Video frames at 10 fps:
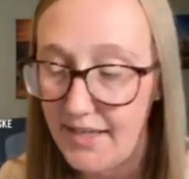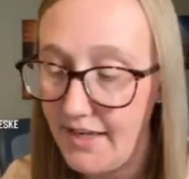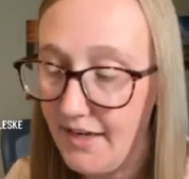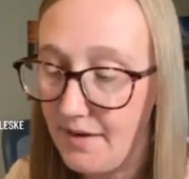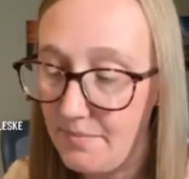
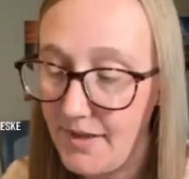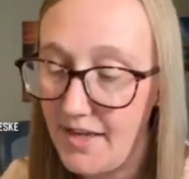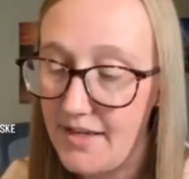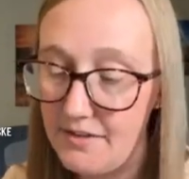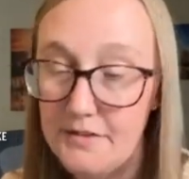
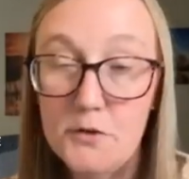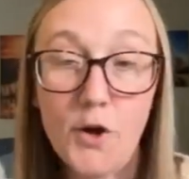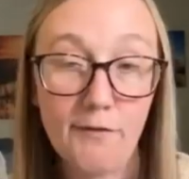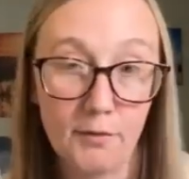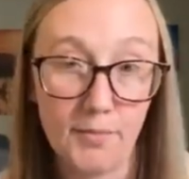in
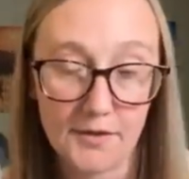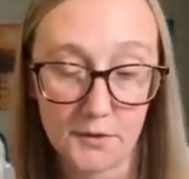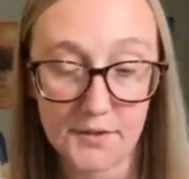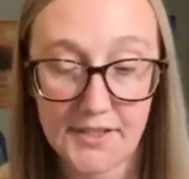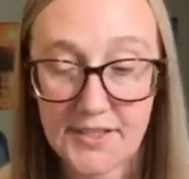travel
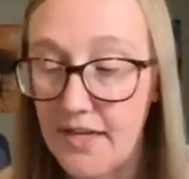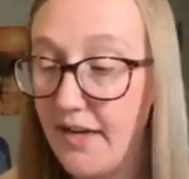bottles.